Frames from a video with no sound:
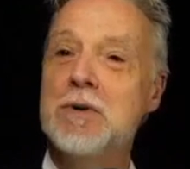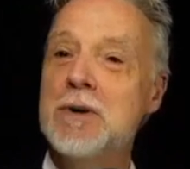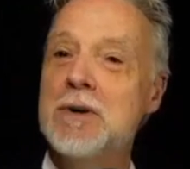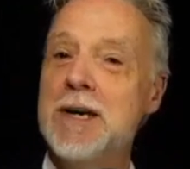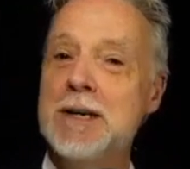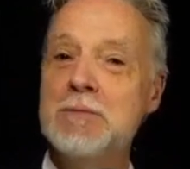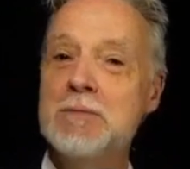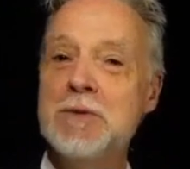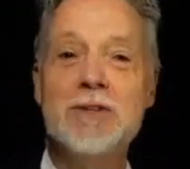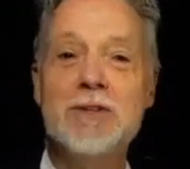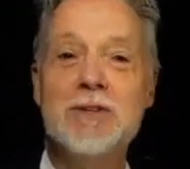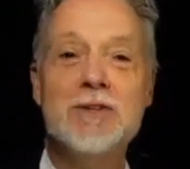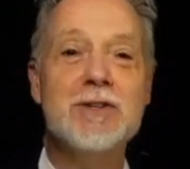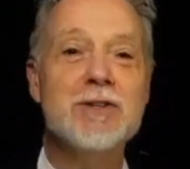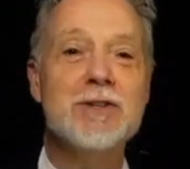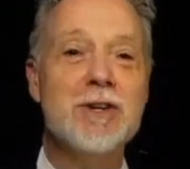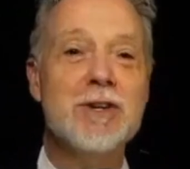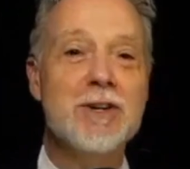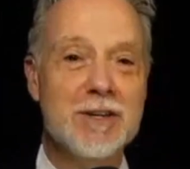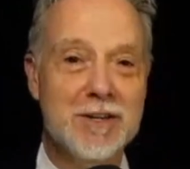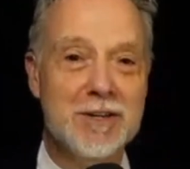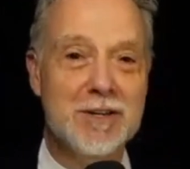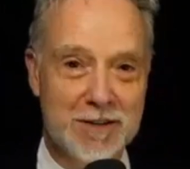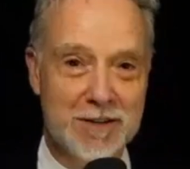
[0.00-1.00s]
perhaps
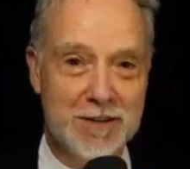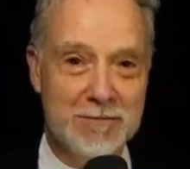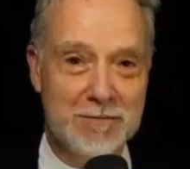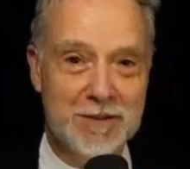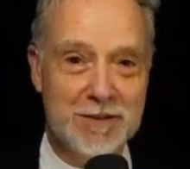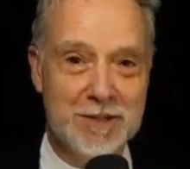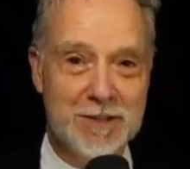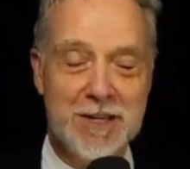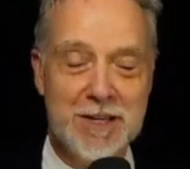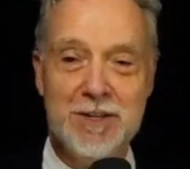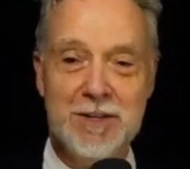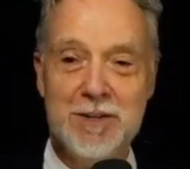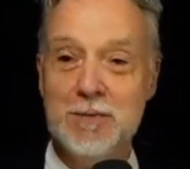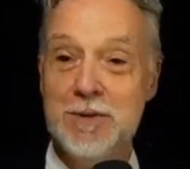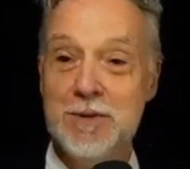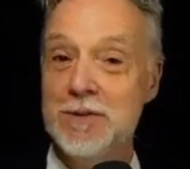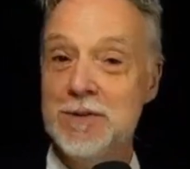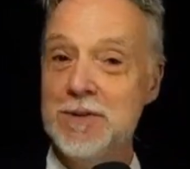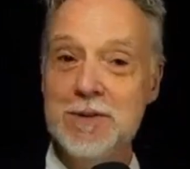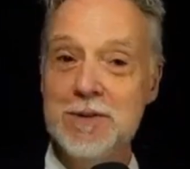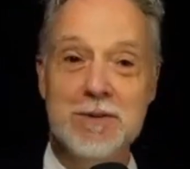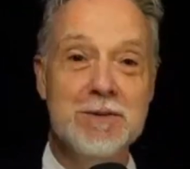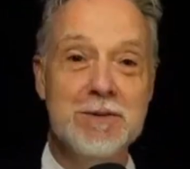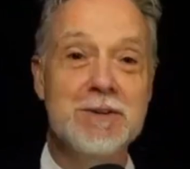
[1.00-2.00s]
start a conversation
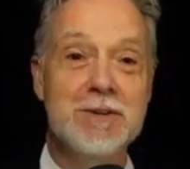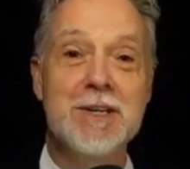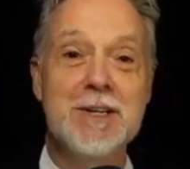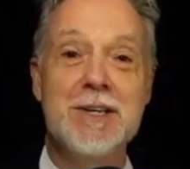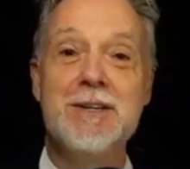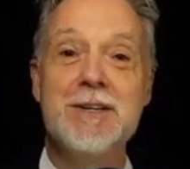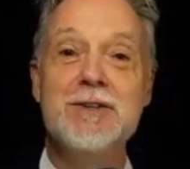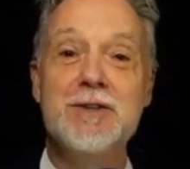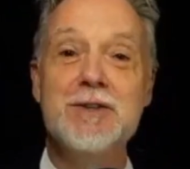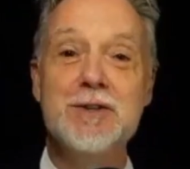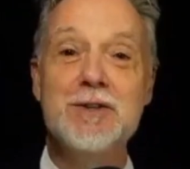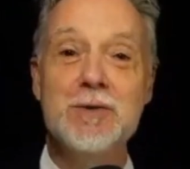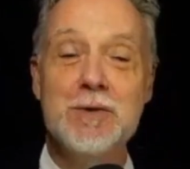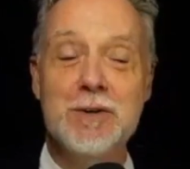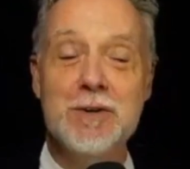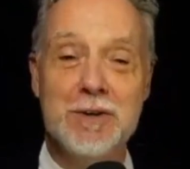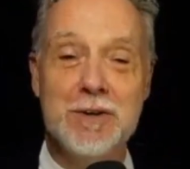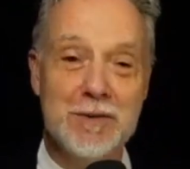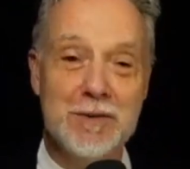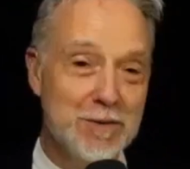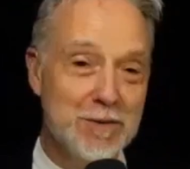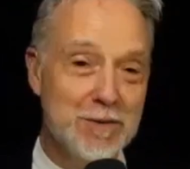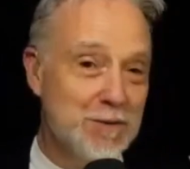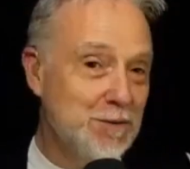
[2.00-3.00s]
with you in a
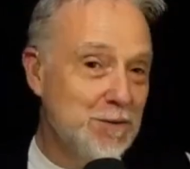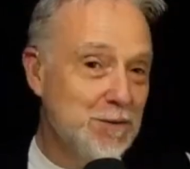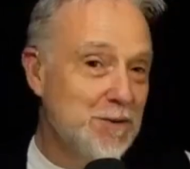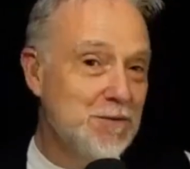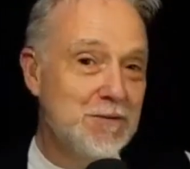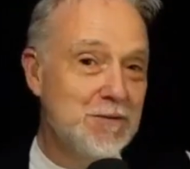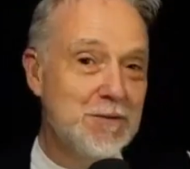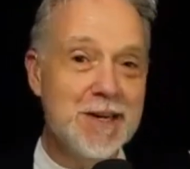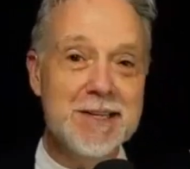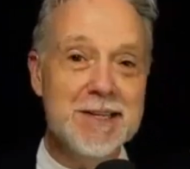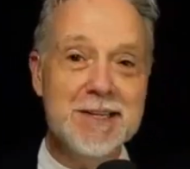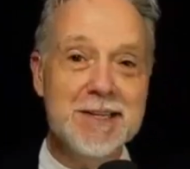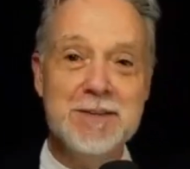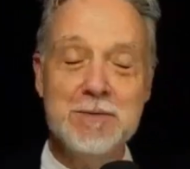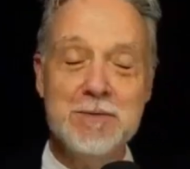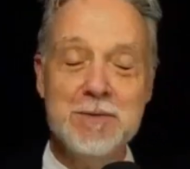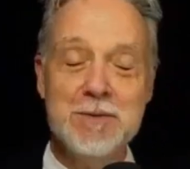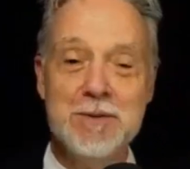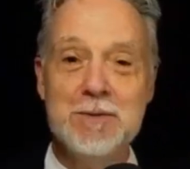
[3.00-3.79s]
store through a device,